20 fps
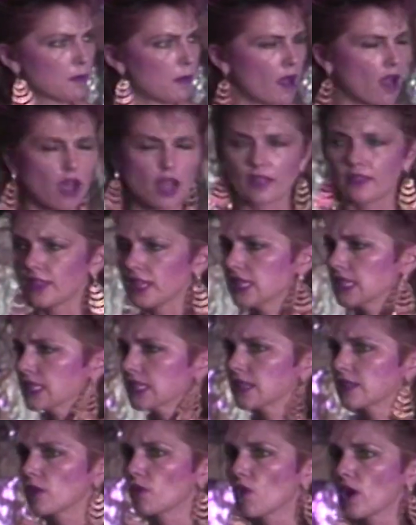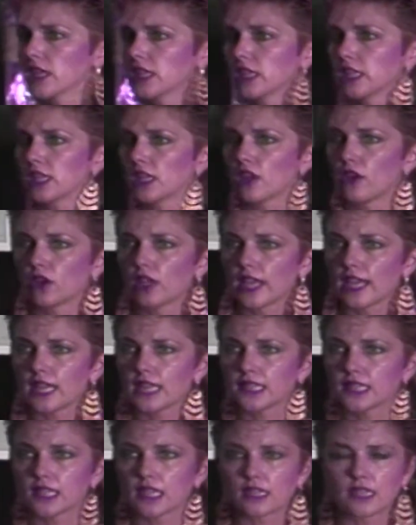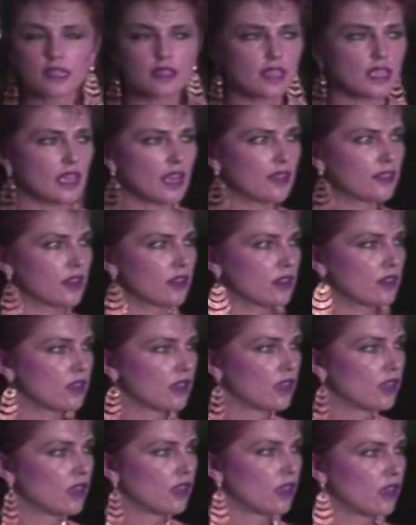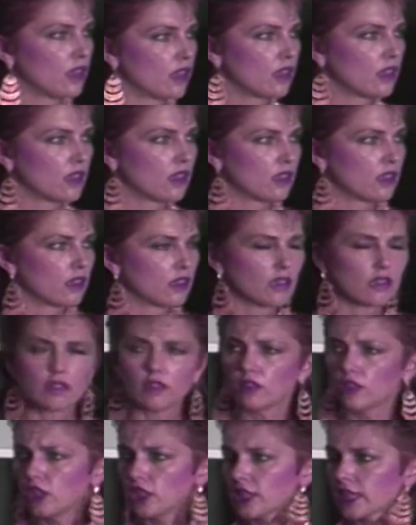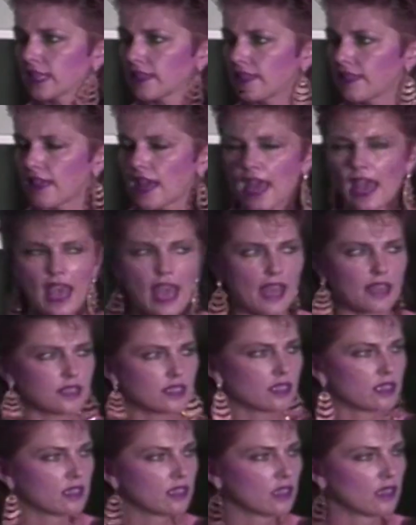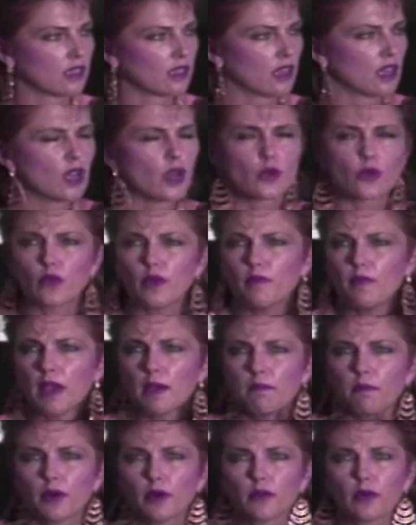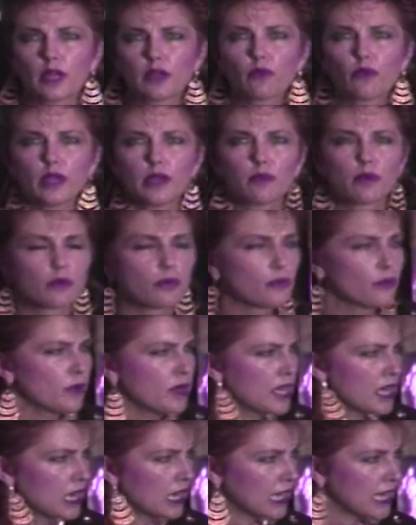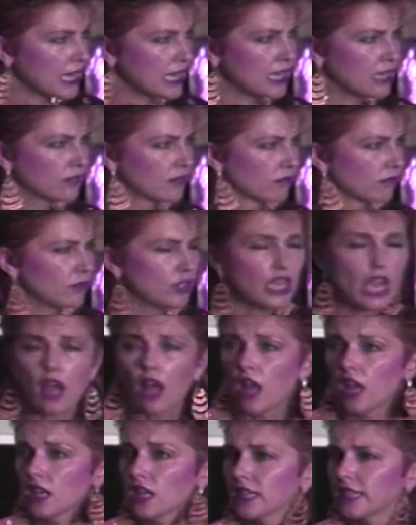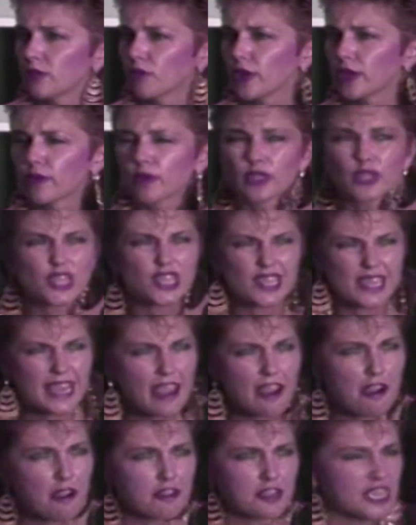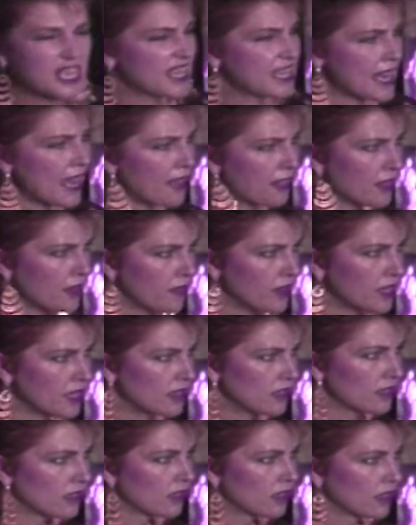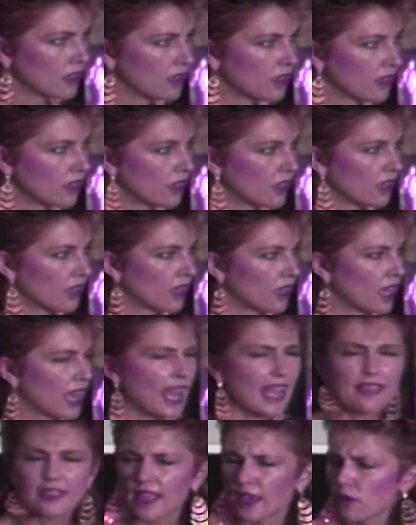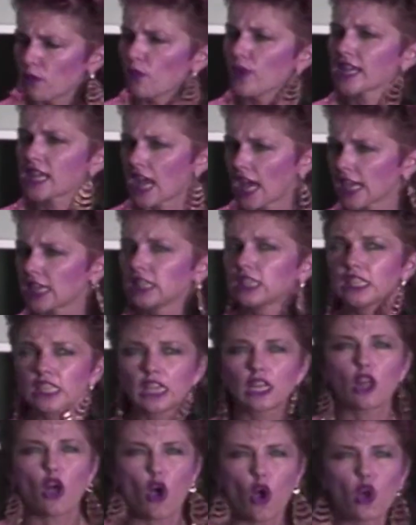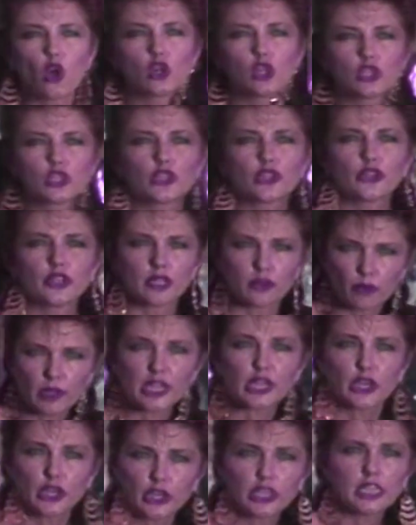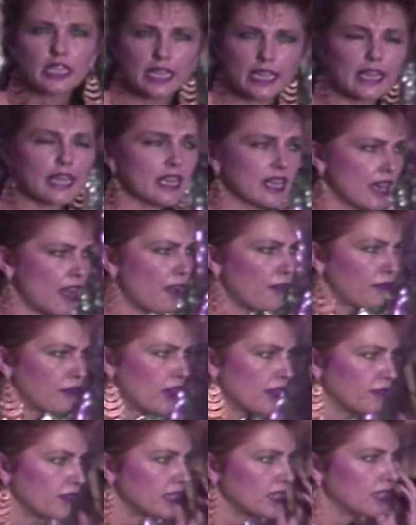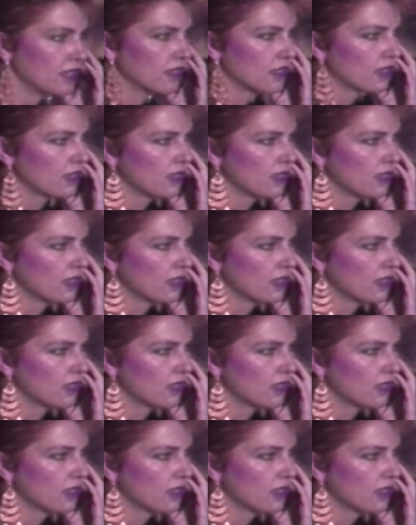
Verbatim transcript: upon this, and the one little old lady said to the other, Look at that. Remember when we were really young and we were scared to death of it? And then we got a little older and we couldn't get enough of it?